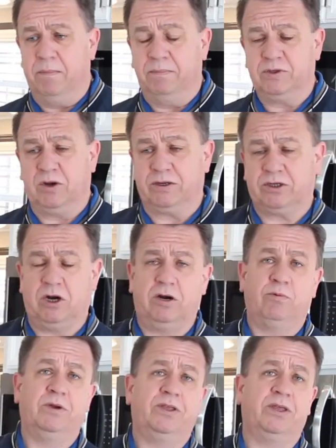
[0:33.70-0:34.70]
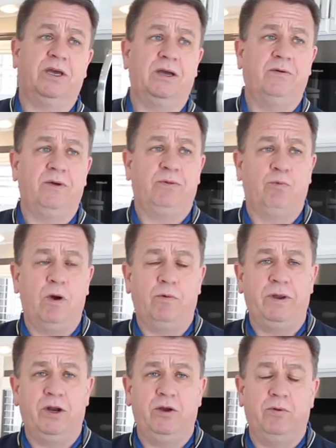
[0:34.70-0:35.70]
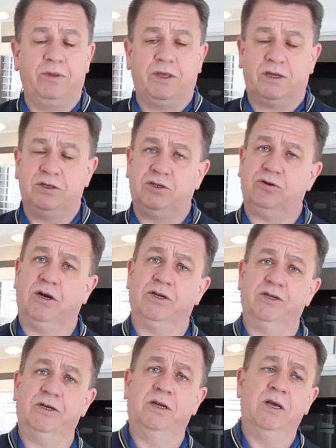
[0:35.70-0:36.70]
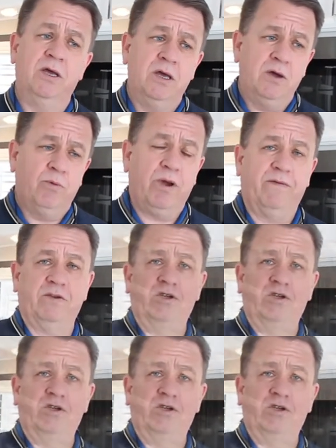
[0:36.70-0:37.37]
So I'll start with what we do with the construction. We have a